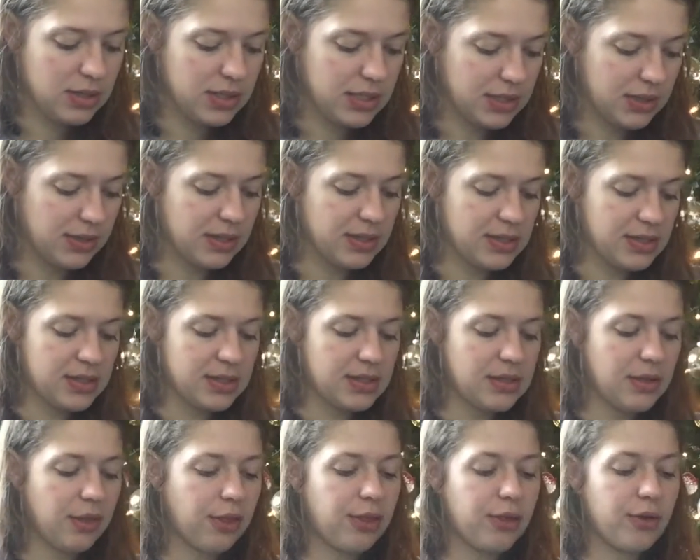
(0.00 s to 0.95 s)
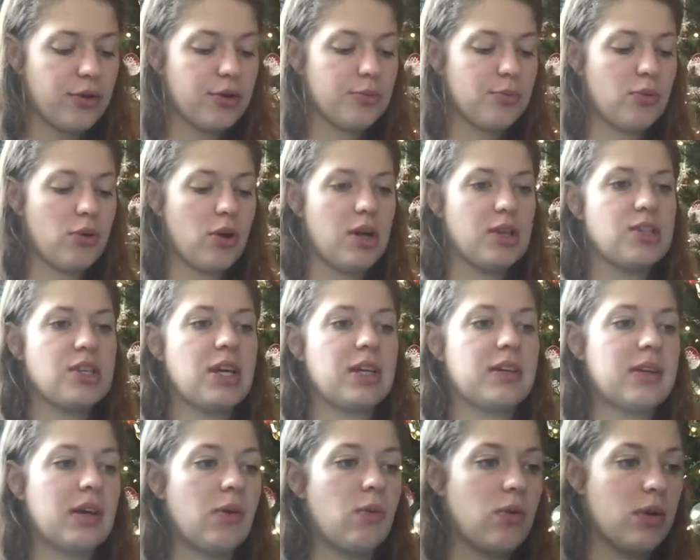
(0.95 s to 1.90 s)
So this is the 3rd
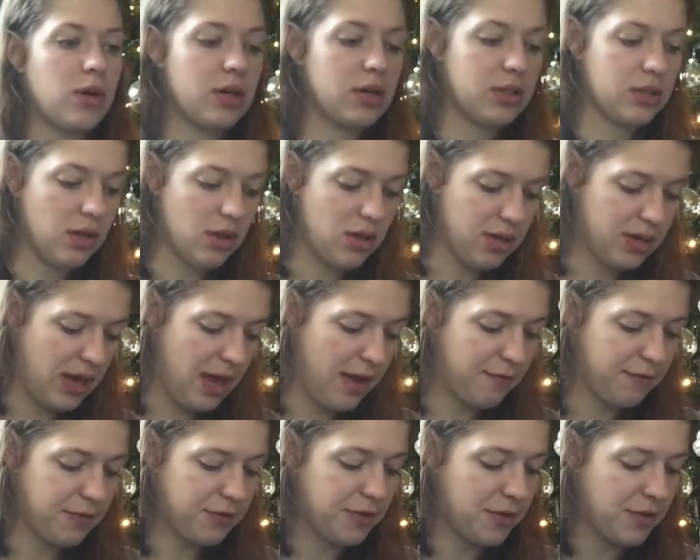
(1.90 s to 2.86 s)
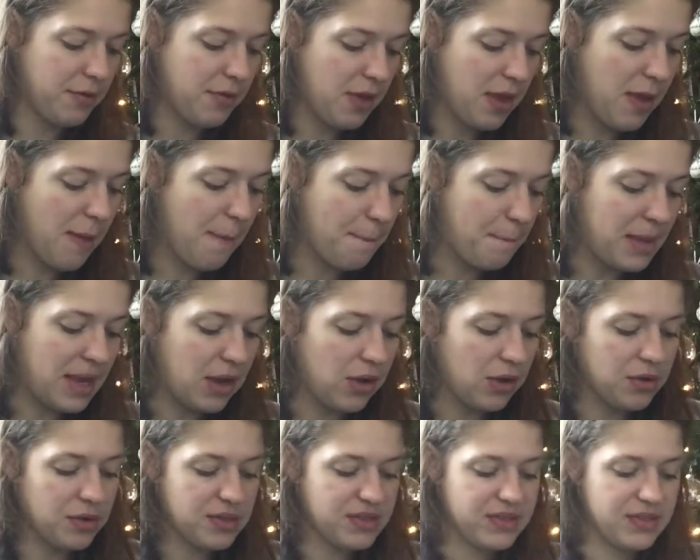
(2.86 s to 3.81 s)
project I worked on after the
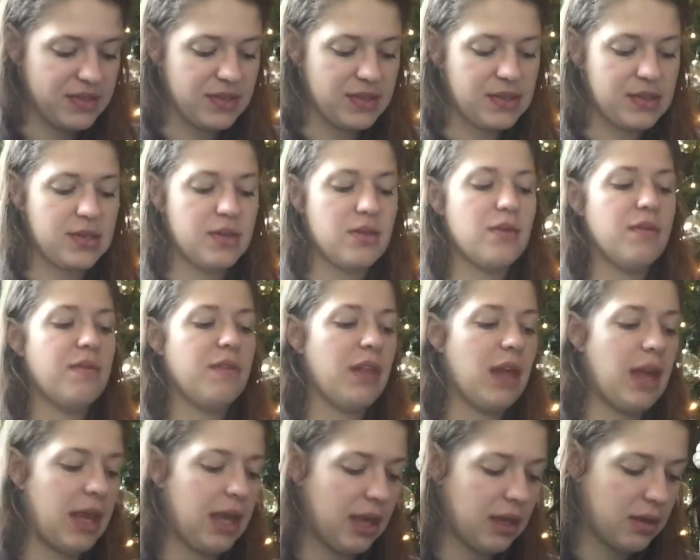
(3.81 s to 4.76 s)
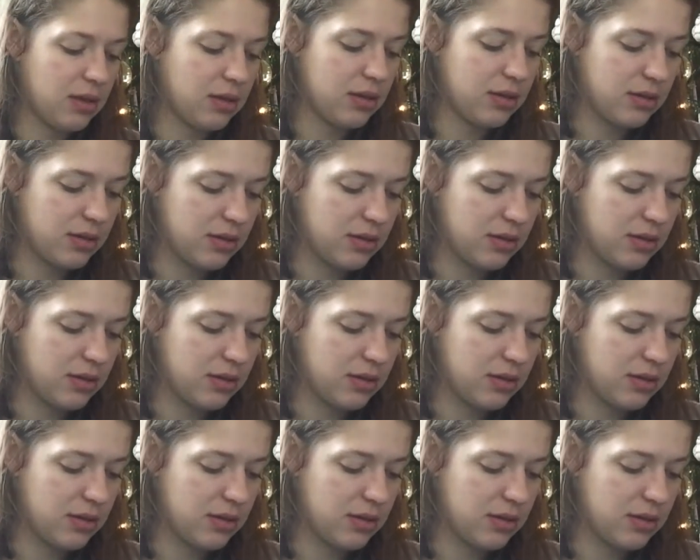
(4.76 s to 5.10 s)
bells, the snowflake,